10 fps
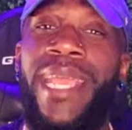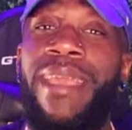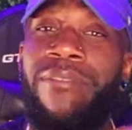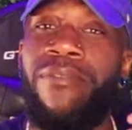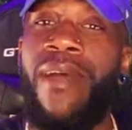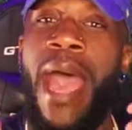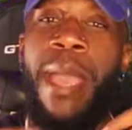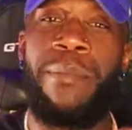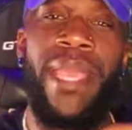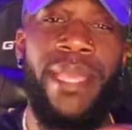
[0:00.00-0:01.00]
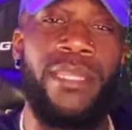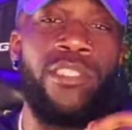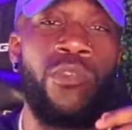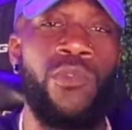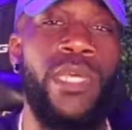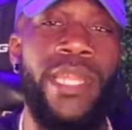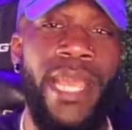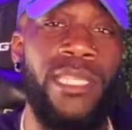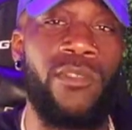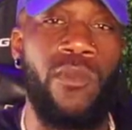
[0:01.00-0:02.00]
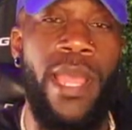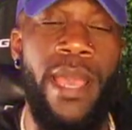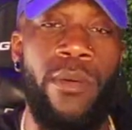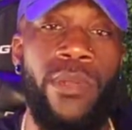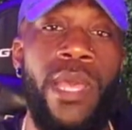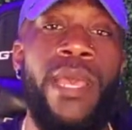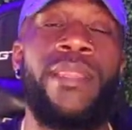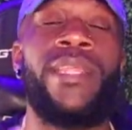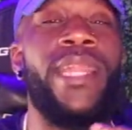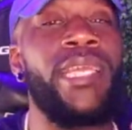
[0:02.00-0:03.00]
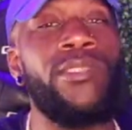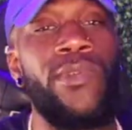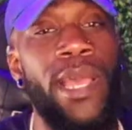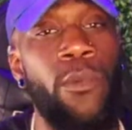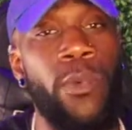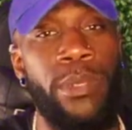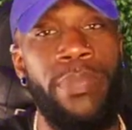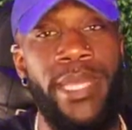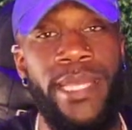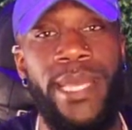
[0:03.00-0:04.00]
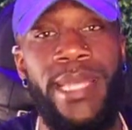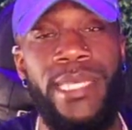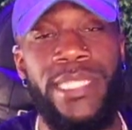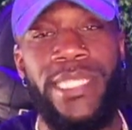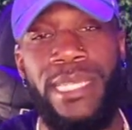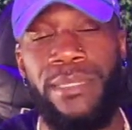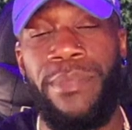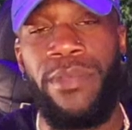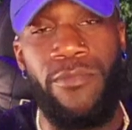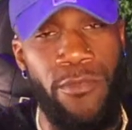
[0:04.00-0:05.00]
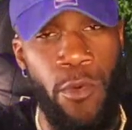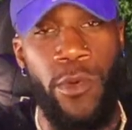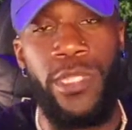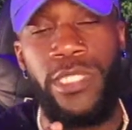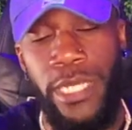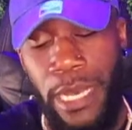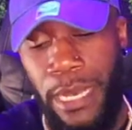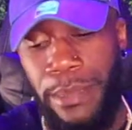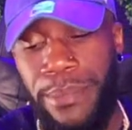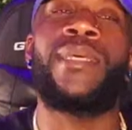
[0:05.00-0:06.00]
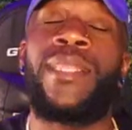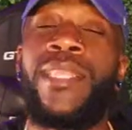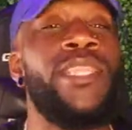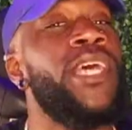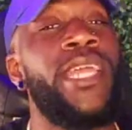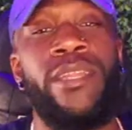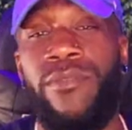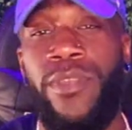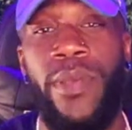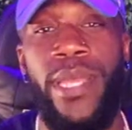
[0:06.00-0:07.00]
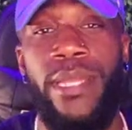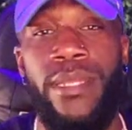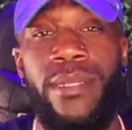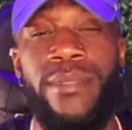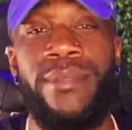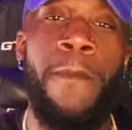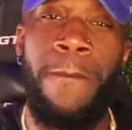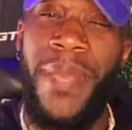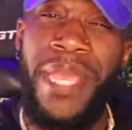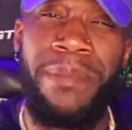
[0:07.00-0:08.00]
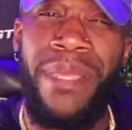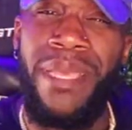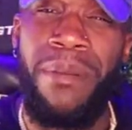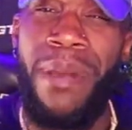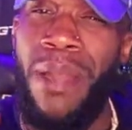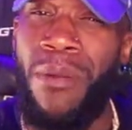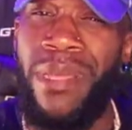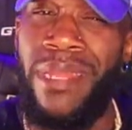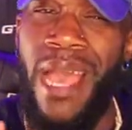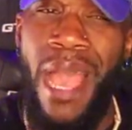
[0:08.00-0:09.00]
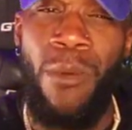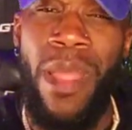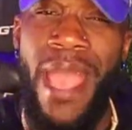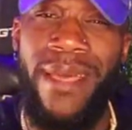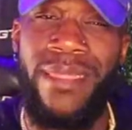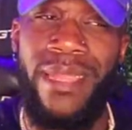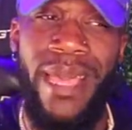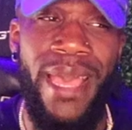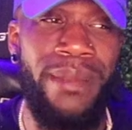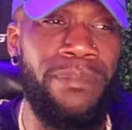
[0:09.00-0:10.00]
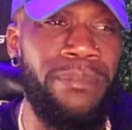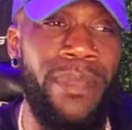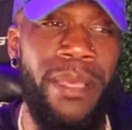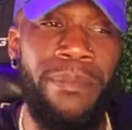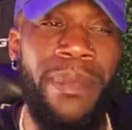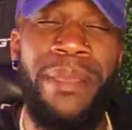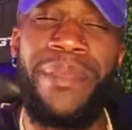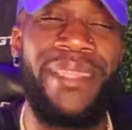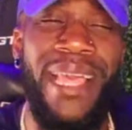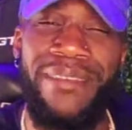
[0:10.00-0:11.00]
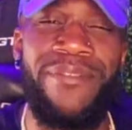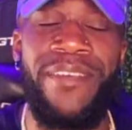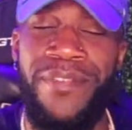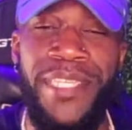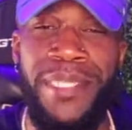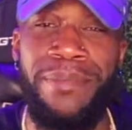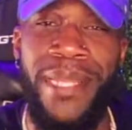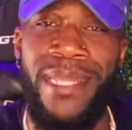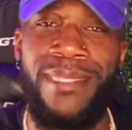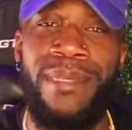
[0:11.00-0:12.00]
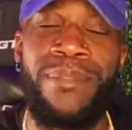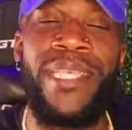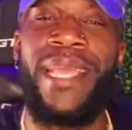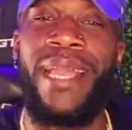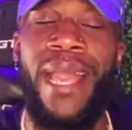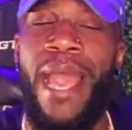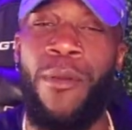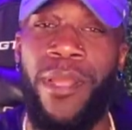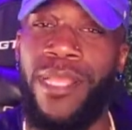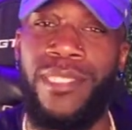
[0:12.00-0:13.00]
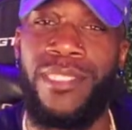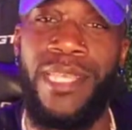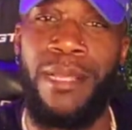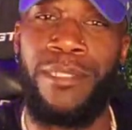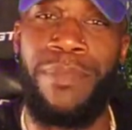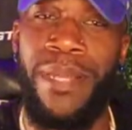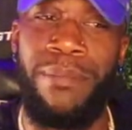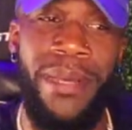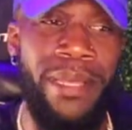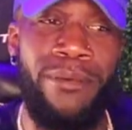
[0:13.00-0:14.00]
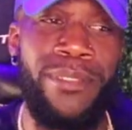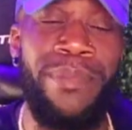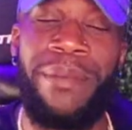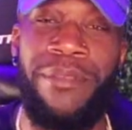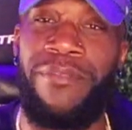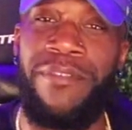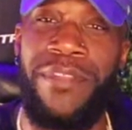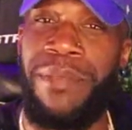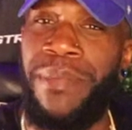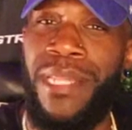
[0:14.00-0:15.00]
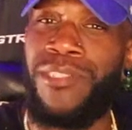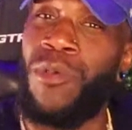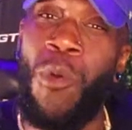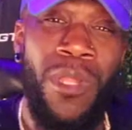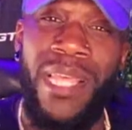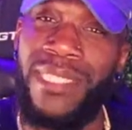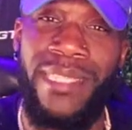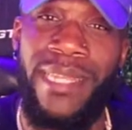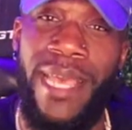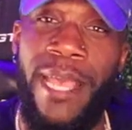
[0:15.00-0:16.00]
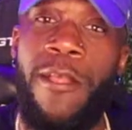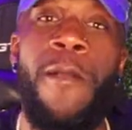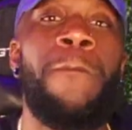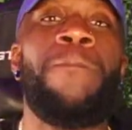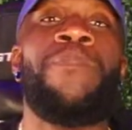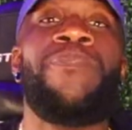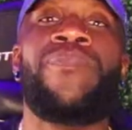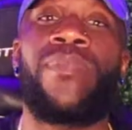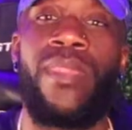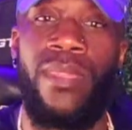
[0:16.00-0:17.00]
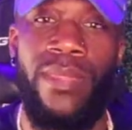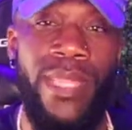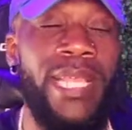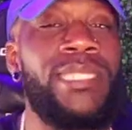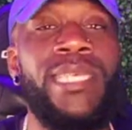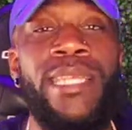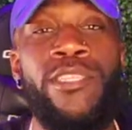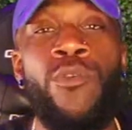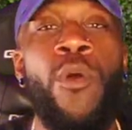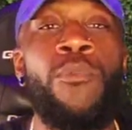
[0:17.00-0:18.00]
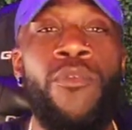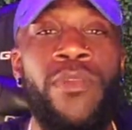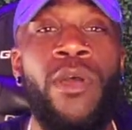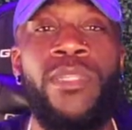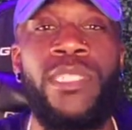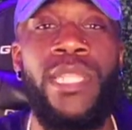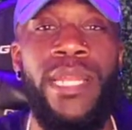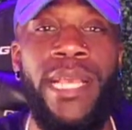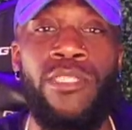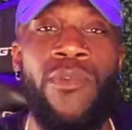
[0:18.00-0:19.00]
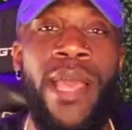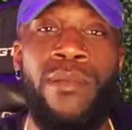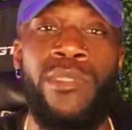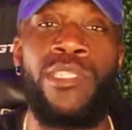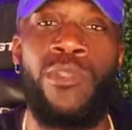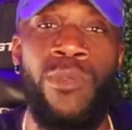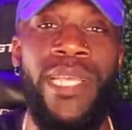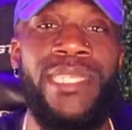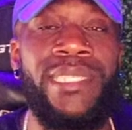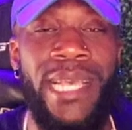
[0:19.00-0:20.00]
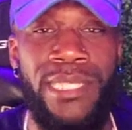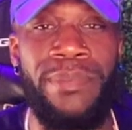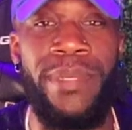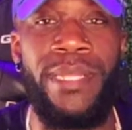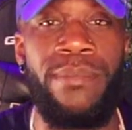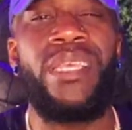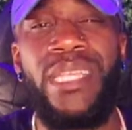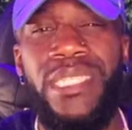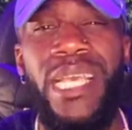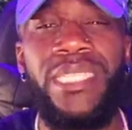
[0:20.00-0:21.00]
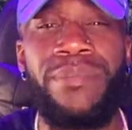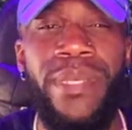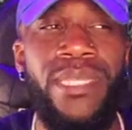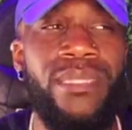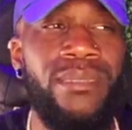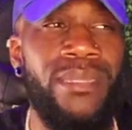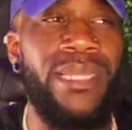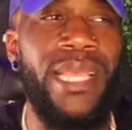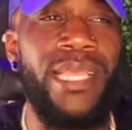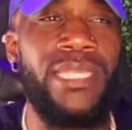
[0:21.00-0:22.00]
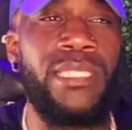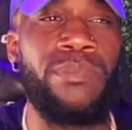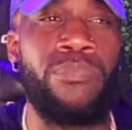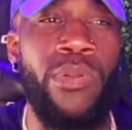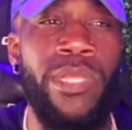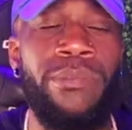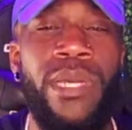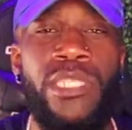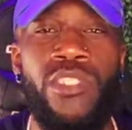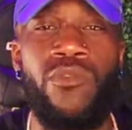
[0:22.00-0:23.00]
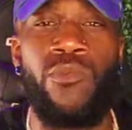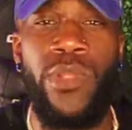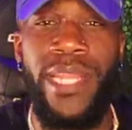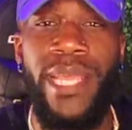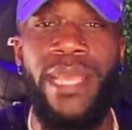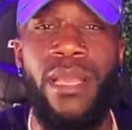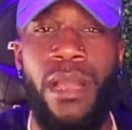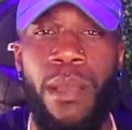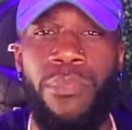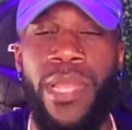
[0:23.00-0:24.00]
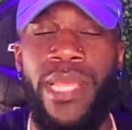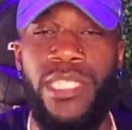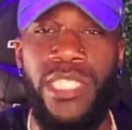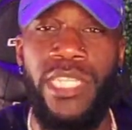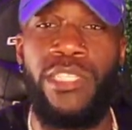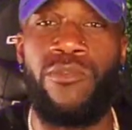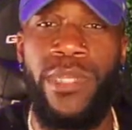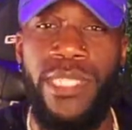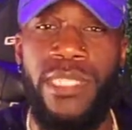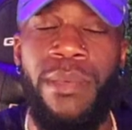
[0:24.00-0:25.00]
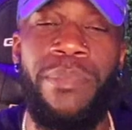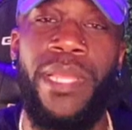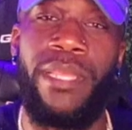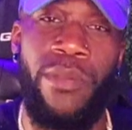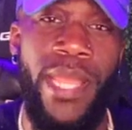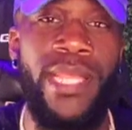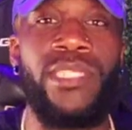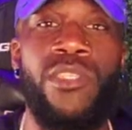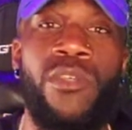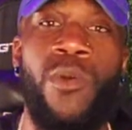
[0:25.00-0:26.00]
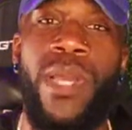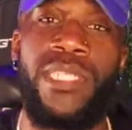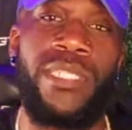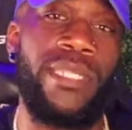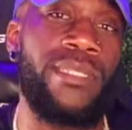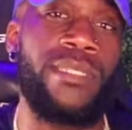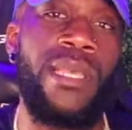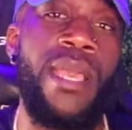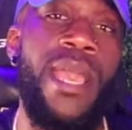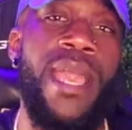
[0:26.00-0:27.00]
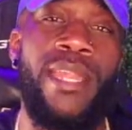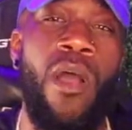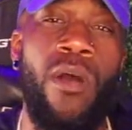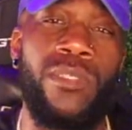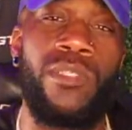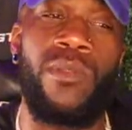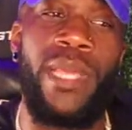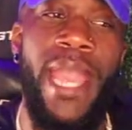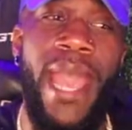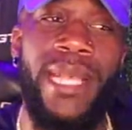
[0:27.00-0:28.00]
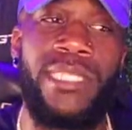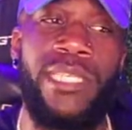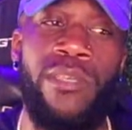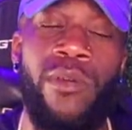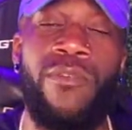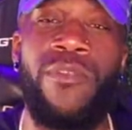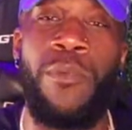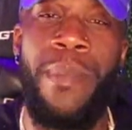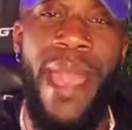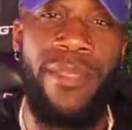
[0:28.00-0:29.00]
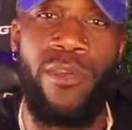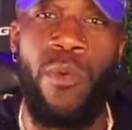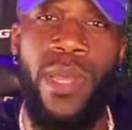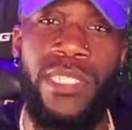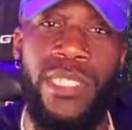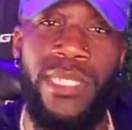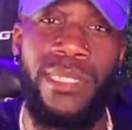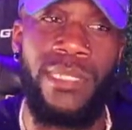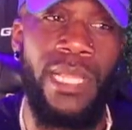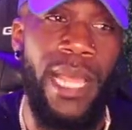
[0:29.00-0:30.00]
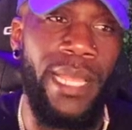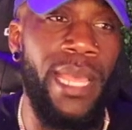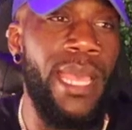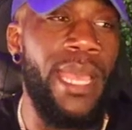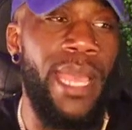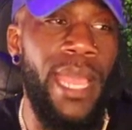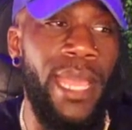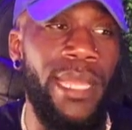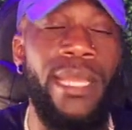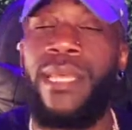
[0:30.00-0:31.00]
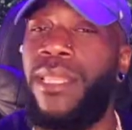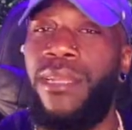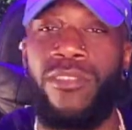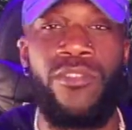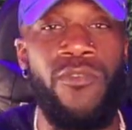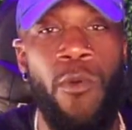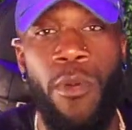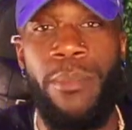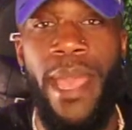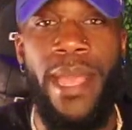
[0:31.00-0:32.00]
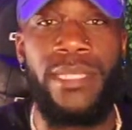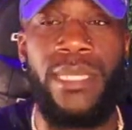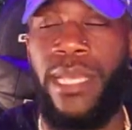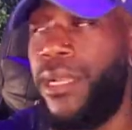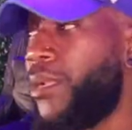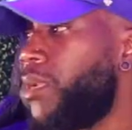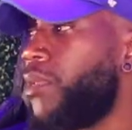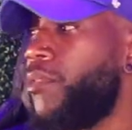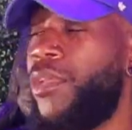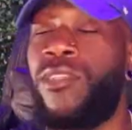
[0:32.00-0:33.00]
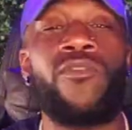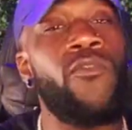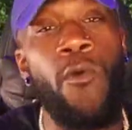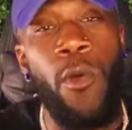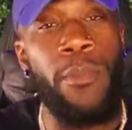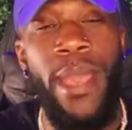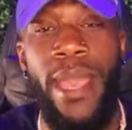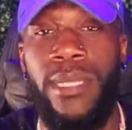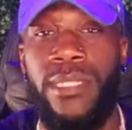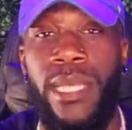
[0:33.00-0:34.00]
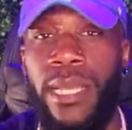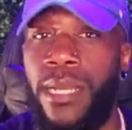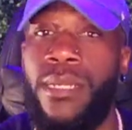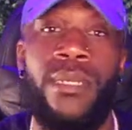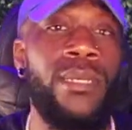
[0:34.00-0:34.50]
if I make it to the next round would be an assessment for the job. And then the interview ended. Maybe about an hour after that, maybe like 15 minutes. I'm saying an hour because it sounds better, but it was maybe 15 minutes or less than that. They said, you are moving on to the next round to do the assessment. The assessment is pretty much reading and comprehension. You read something, you answer the questions, and also they ask you a few math questions like, hey, there's four bags here. There's four bags there.